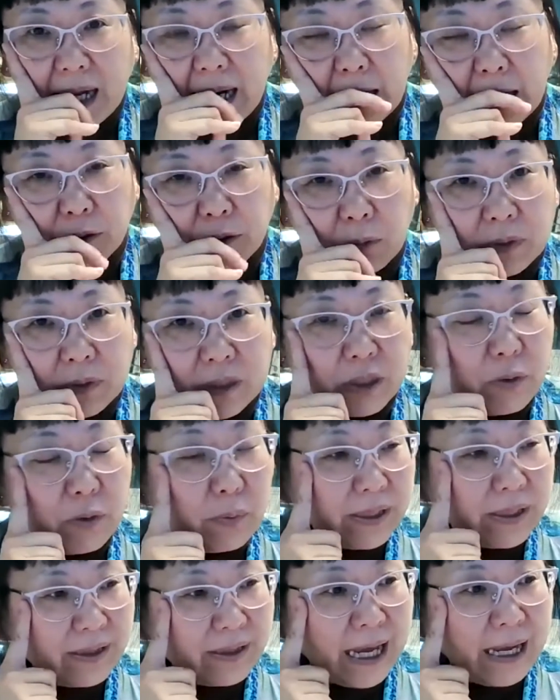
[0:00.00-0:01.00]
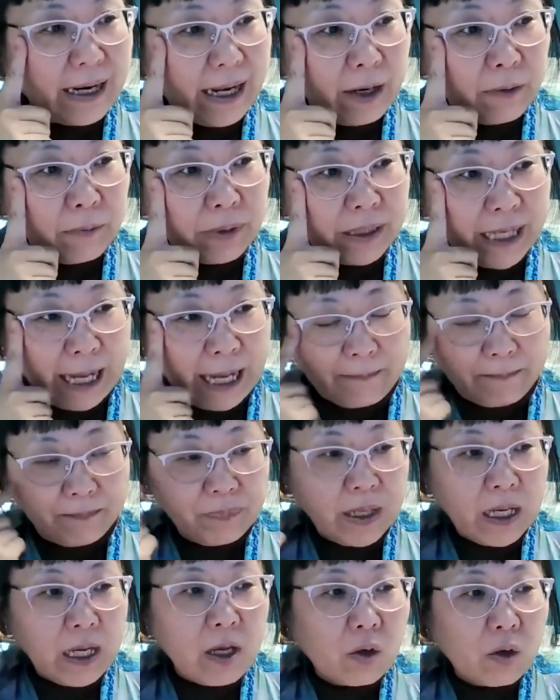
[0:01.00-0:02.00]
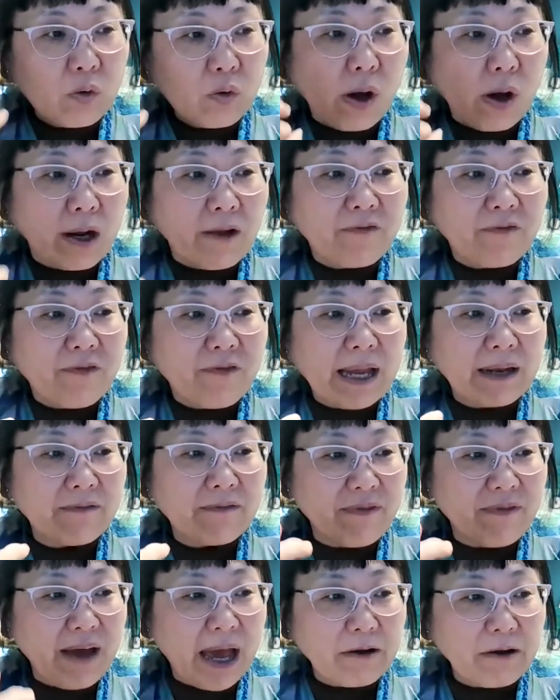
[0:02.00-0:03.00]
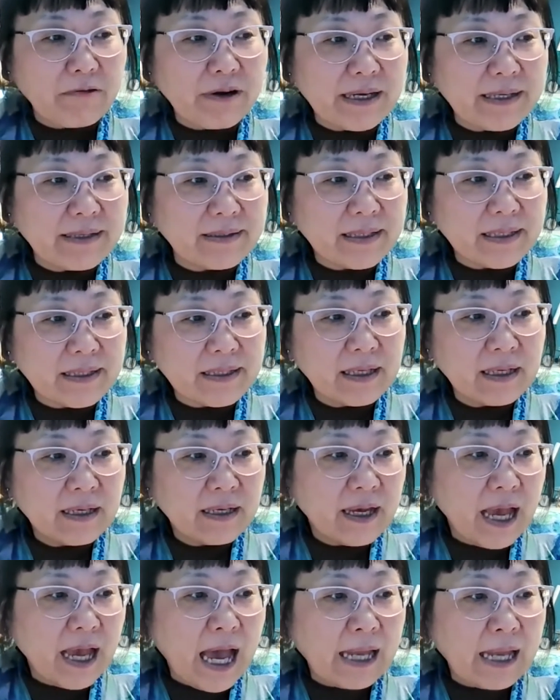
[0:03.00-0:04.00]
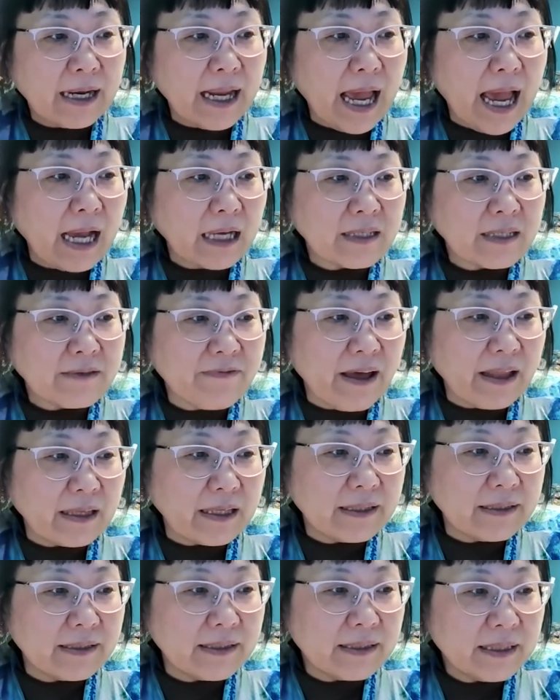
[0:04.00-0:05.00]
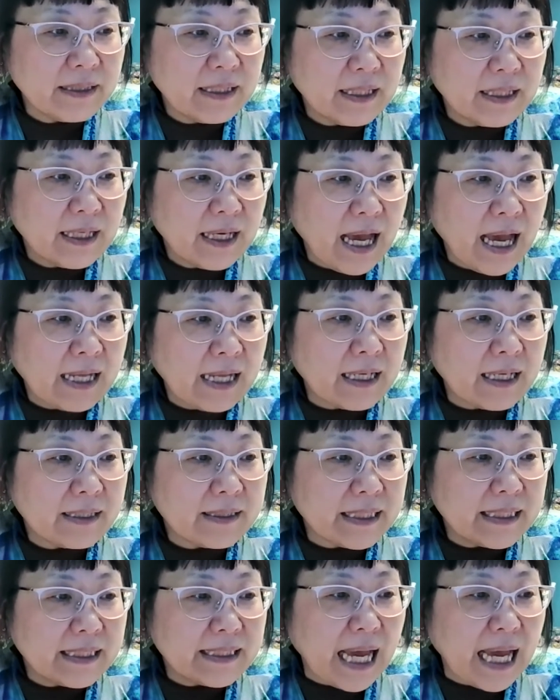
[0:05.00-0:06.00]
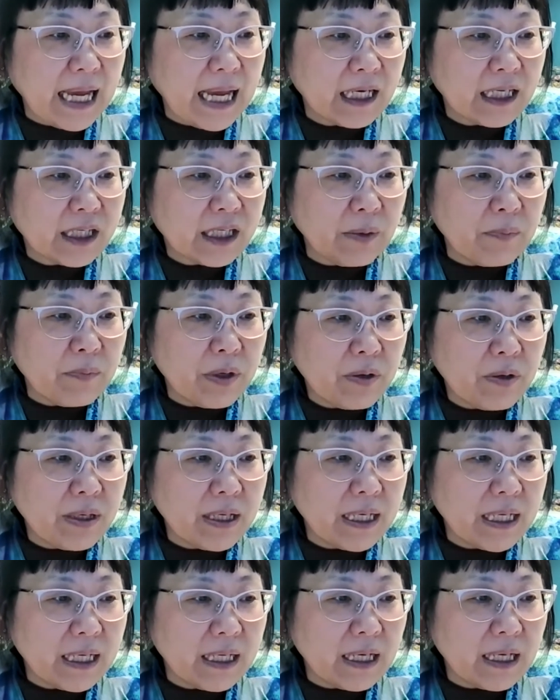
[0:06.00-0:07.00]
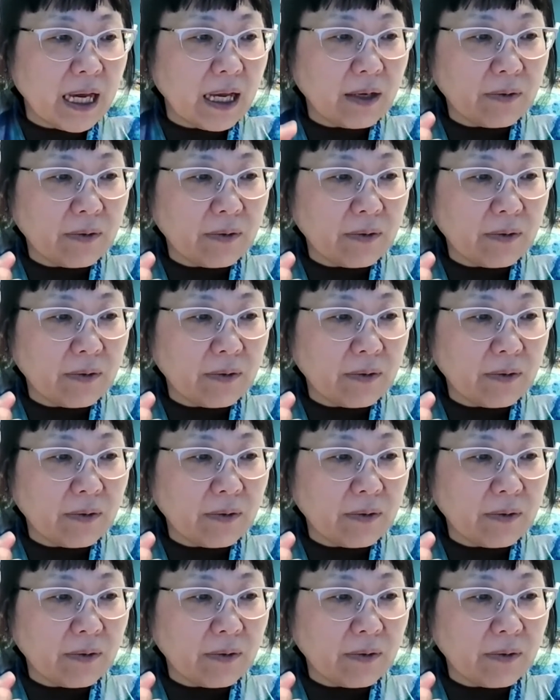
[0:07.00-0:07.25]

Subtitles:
I don't deal with that every day. Qualified veterans and ex-felon and designated